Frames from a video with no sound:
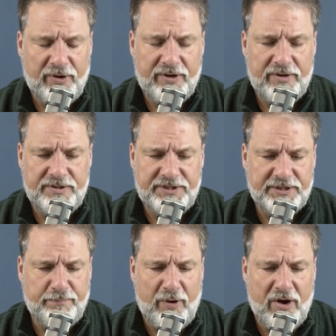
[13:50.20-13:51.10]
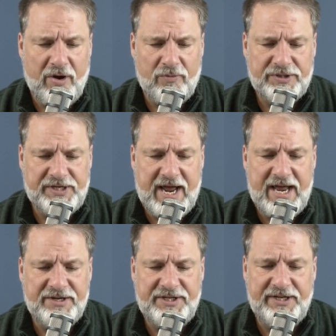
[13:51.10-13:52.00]
He says, Paul was
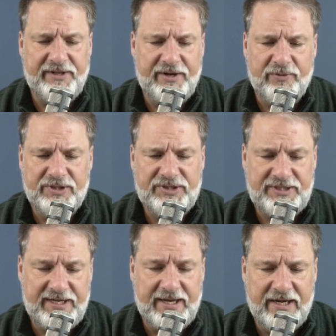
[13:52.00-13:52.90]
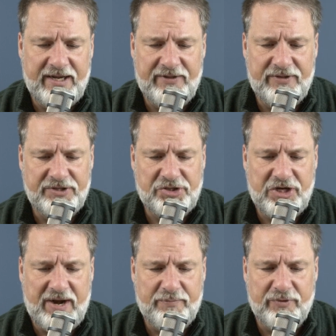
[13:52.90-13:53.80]
not dealing with sin in this
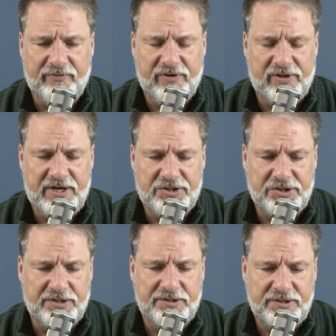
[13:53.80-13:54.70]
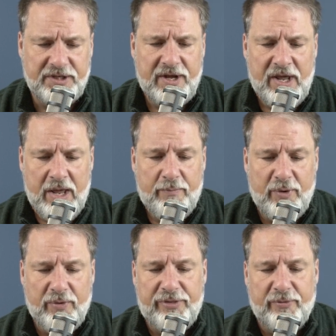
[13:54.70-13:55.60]
chapter of Galatians,
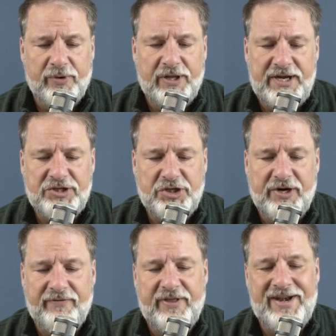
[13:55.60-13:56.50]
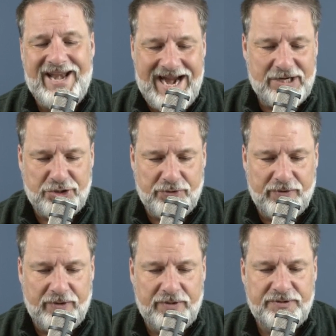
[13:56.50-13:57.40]
but with the relation of the
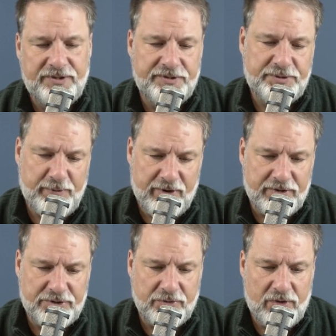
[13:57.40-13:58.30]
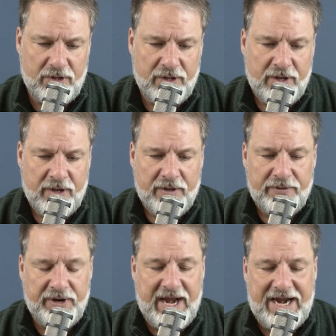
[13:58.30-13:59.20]
natural to the spiritual.
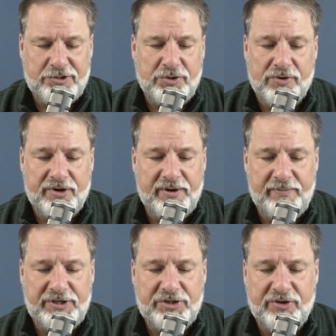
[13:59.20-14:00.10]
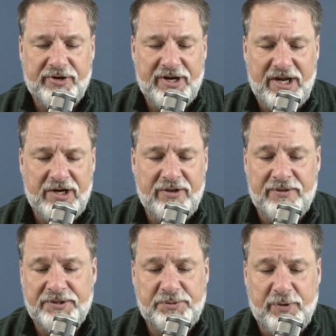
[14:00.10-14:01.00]
The natural can be turned into
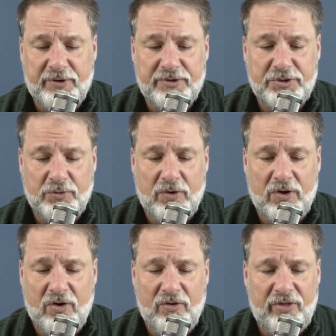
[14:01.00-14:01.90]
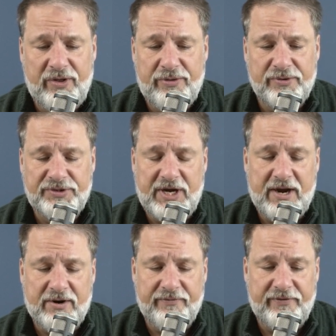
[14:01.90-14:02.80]
the spiritual only through
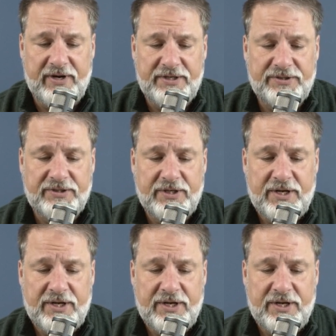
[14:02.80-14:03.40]
sacrifice.